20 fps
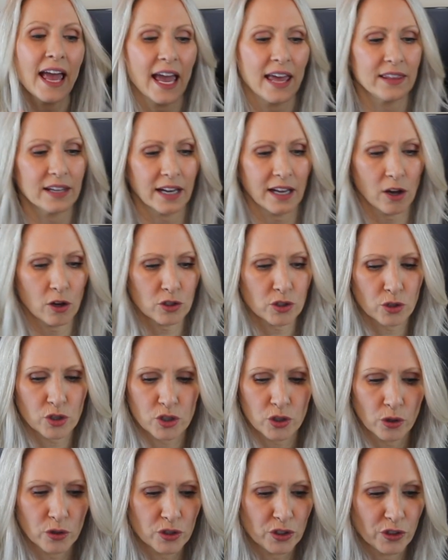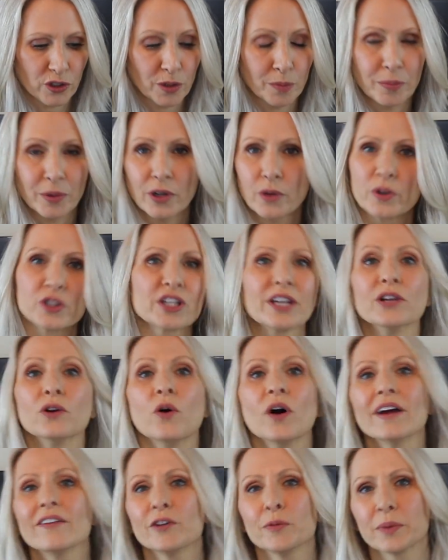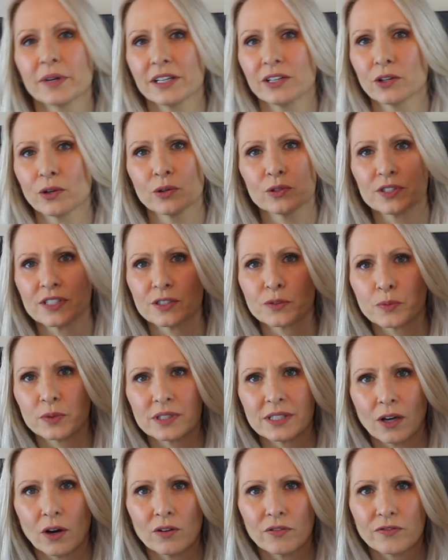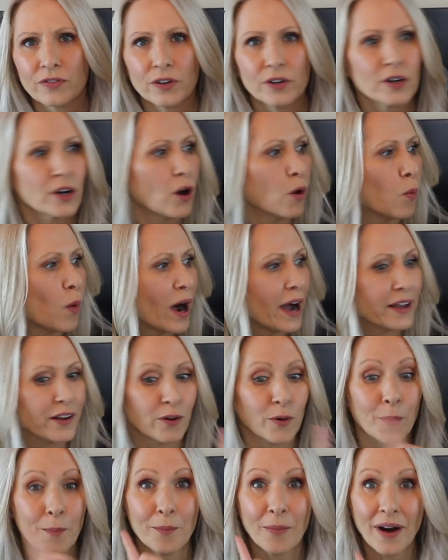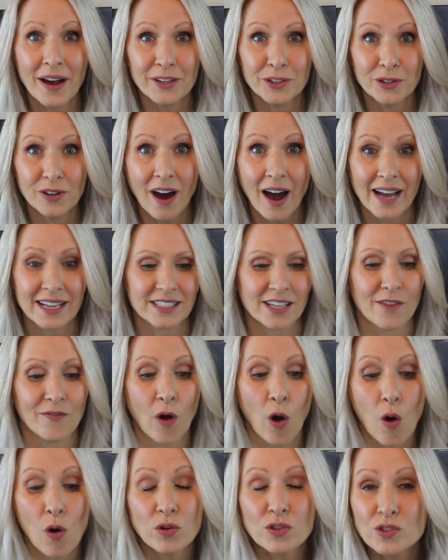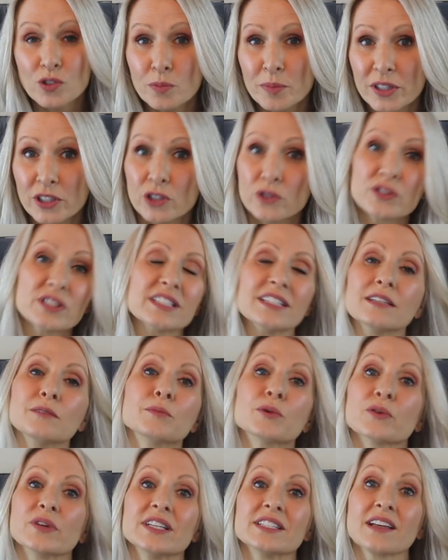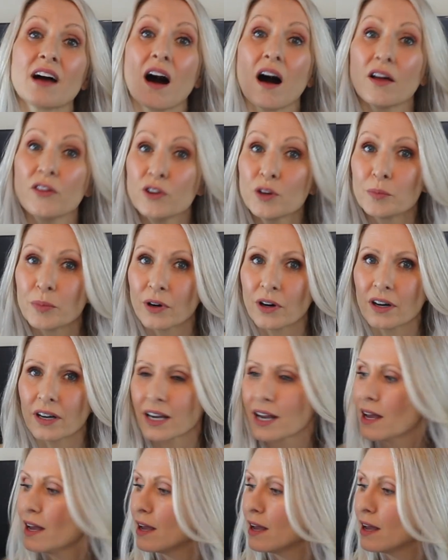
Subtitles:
And then I also showed you the book, which I know everybody knows. This was out for a while. But you guys, I've also been using Marie's other book,